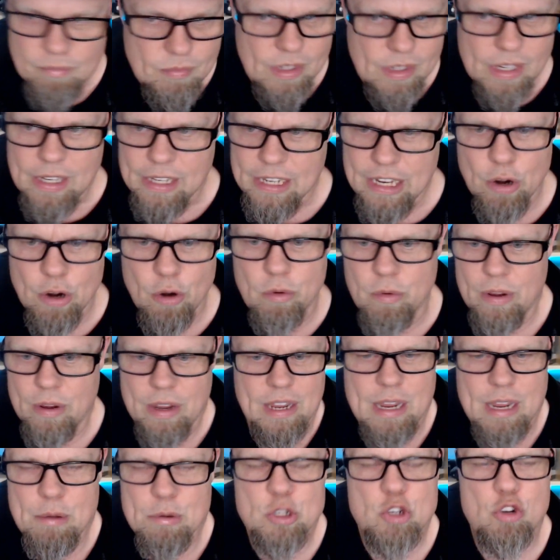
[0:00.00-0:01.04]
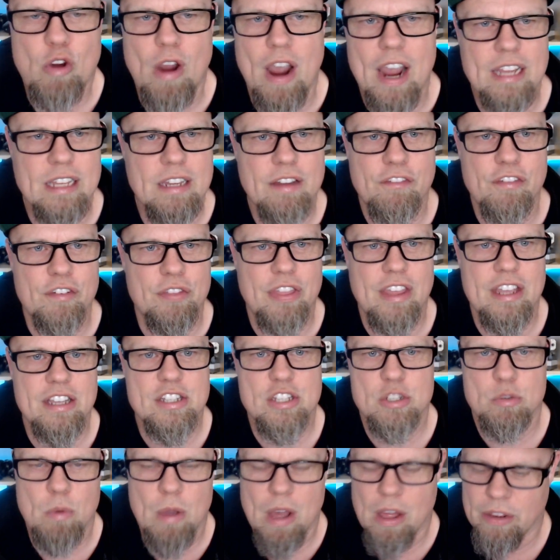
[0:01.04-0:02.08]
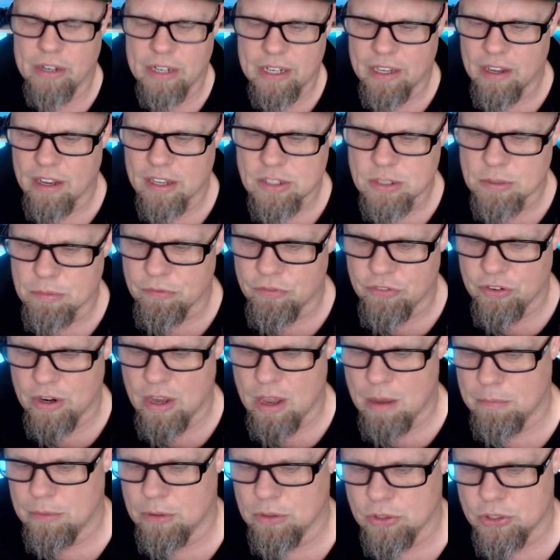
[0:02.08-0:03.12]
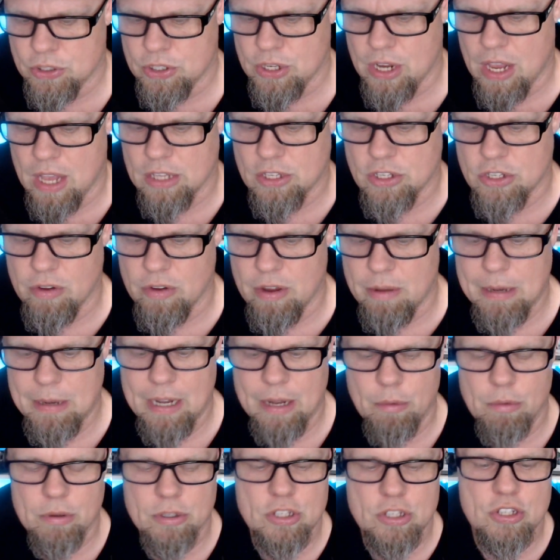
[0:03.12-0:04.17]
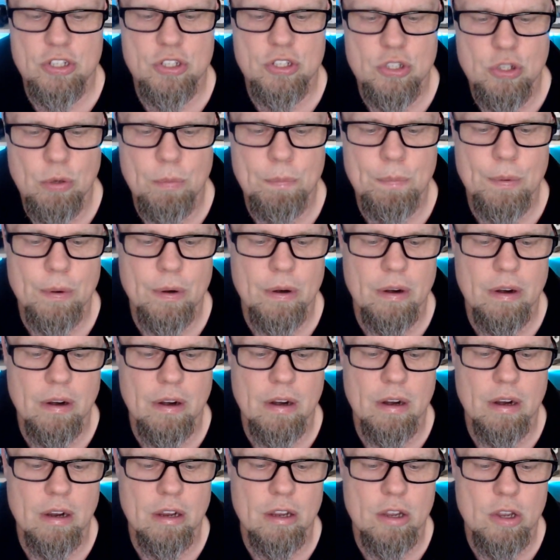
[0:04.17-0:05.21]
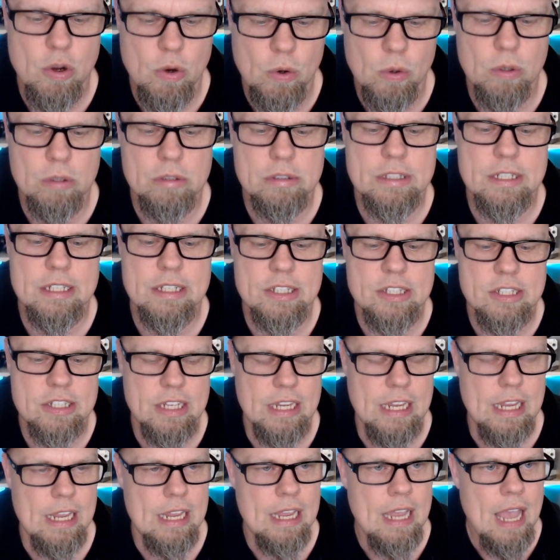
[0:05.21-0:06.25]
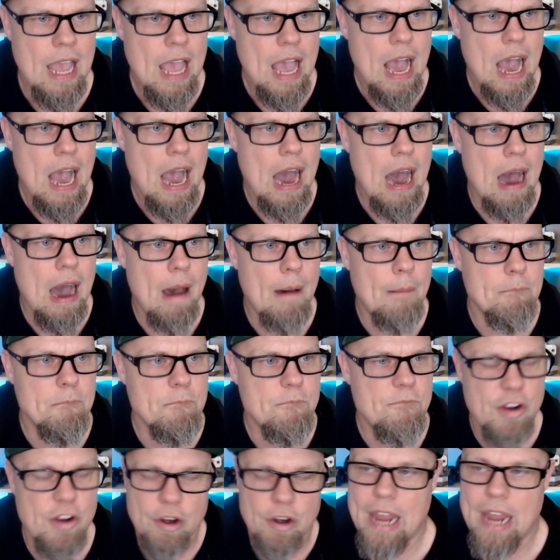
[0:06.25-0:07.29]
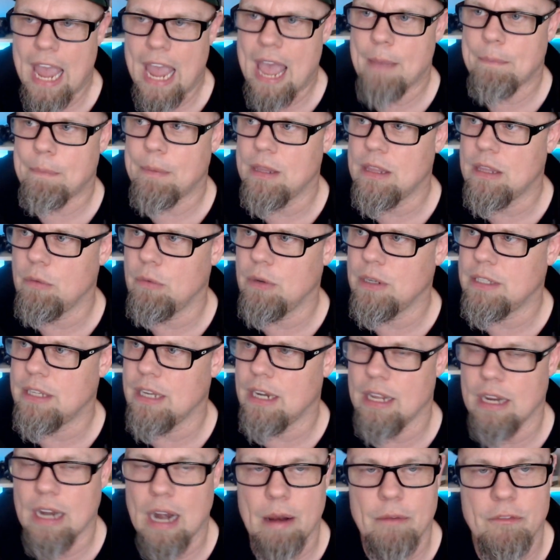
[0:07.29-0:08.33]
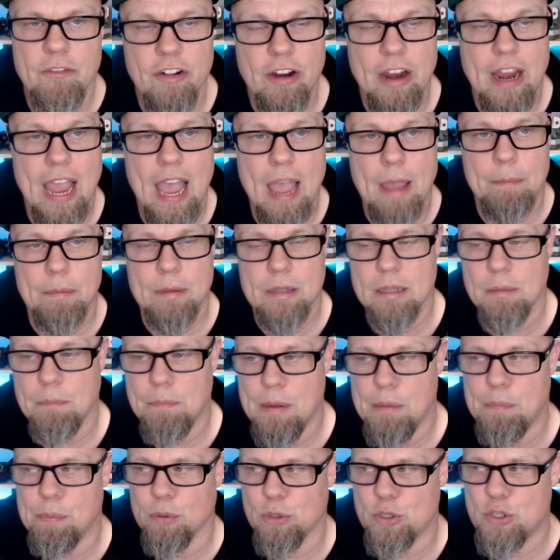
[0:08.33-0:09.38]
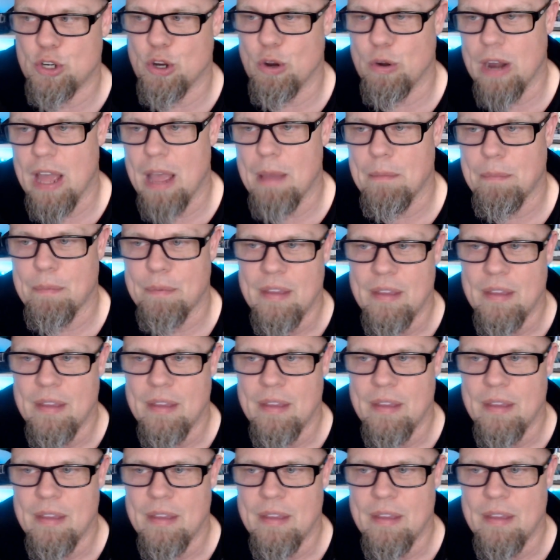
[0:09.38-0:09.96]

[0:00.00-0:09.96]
you know, he was trying different things as well, and he got some phenomenal shots. So, I mean, it was super cool to see. Very happy that we did it. I'm very happy that people showed up